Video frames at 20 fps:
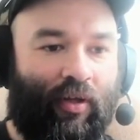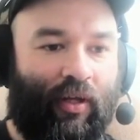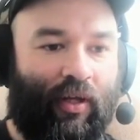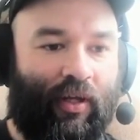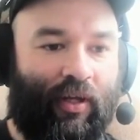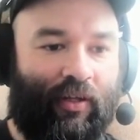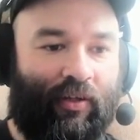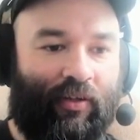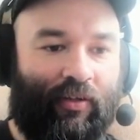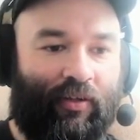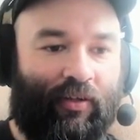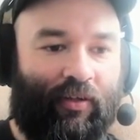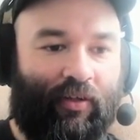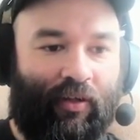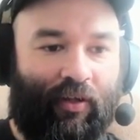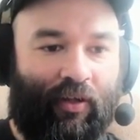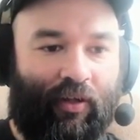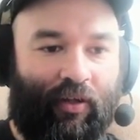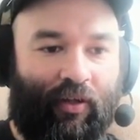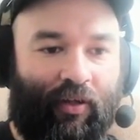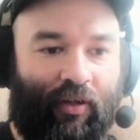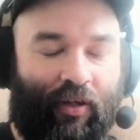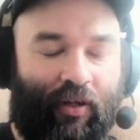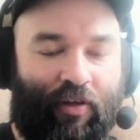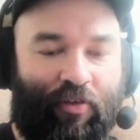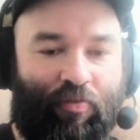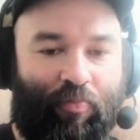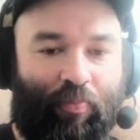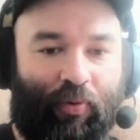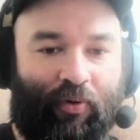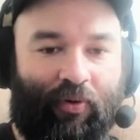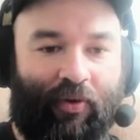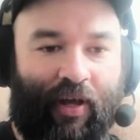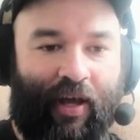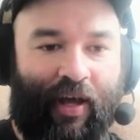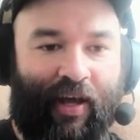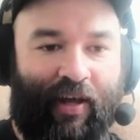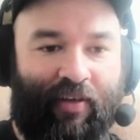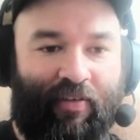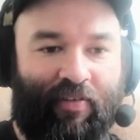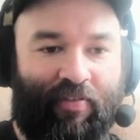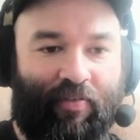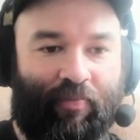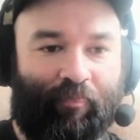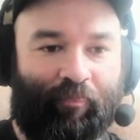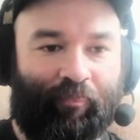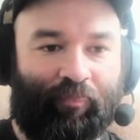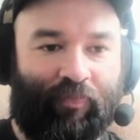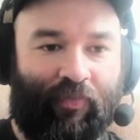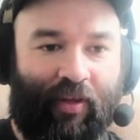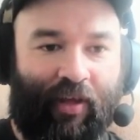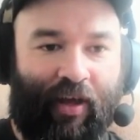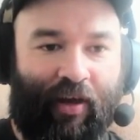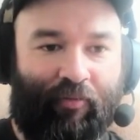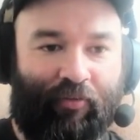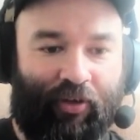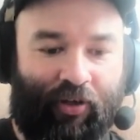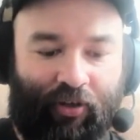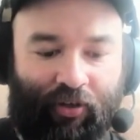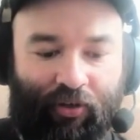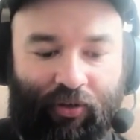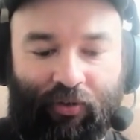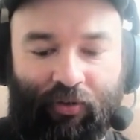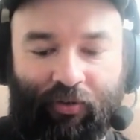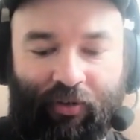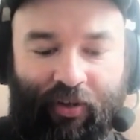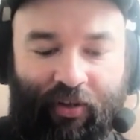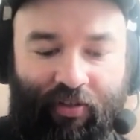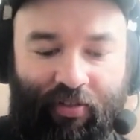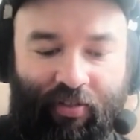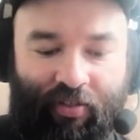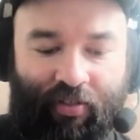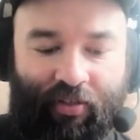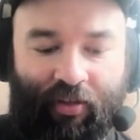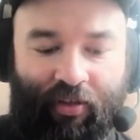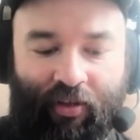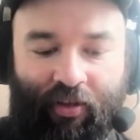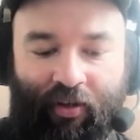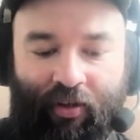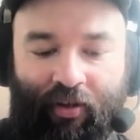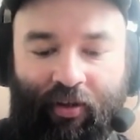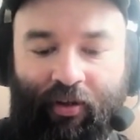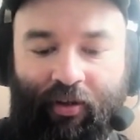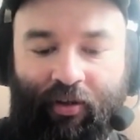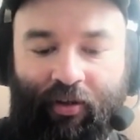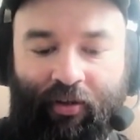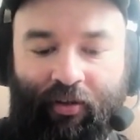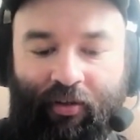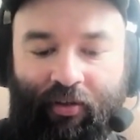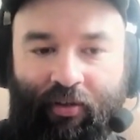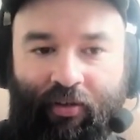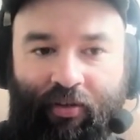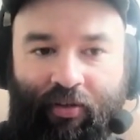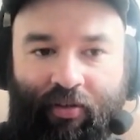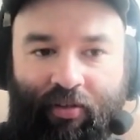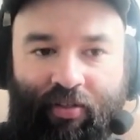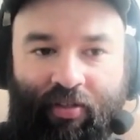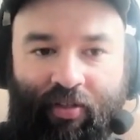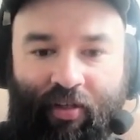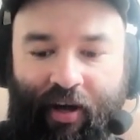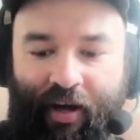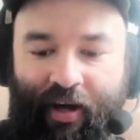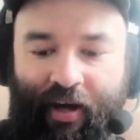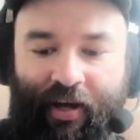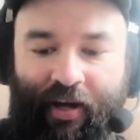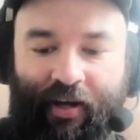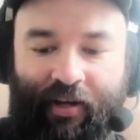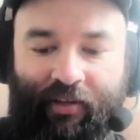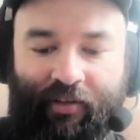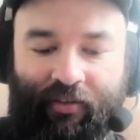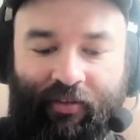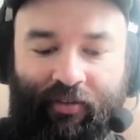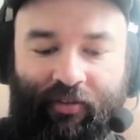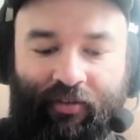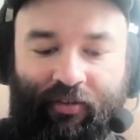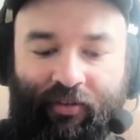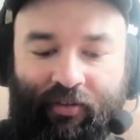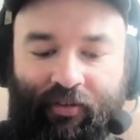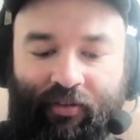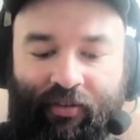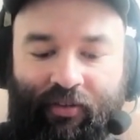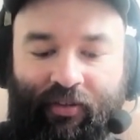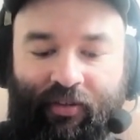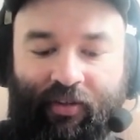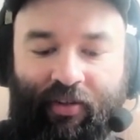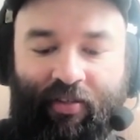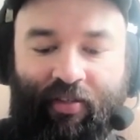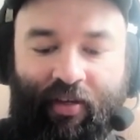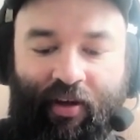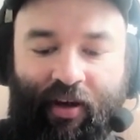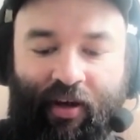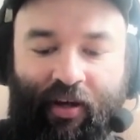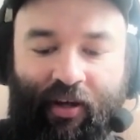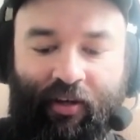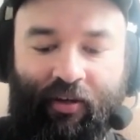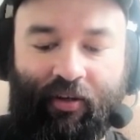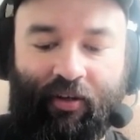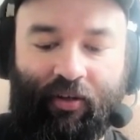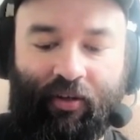Hit export as, and we're going to call this side design.png,